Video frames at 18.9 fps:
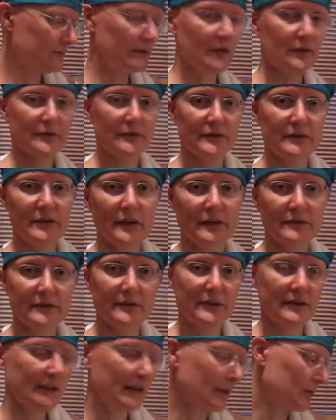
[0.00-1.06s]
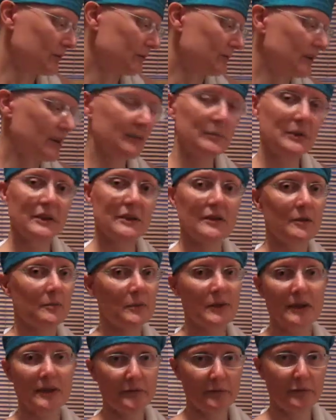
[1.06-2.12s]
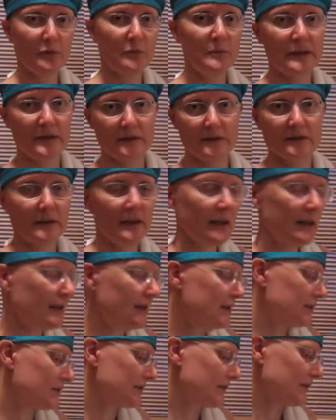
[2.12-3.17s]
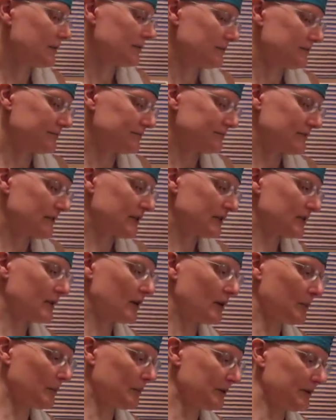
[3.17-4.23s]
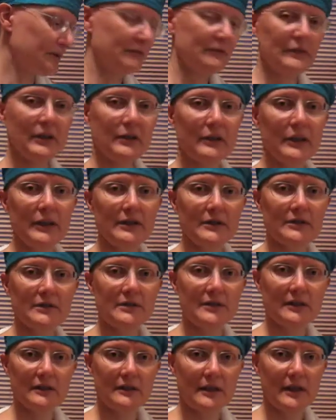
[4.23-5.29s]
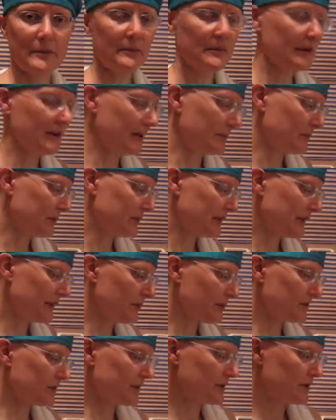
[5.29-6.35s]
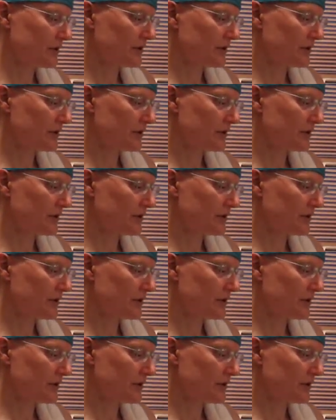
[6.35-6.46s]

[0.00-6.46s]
other stuff, and that would really be a completely full meal. So, just a couple of different variations on the same theme. But today we're just going to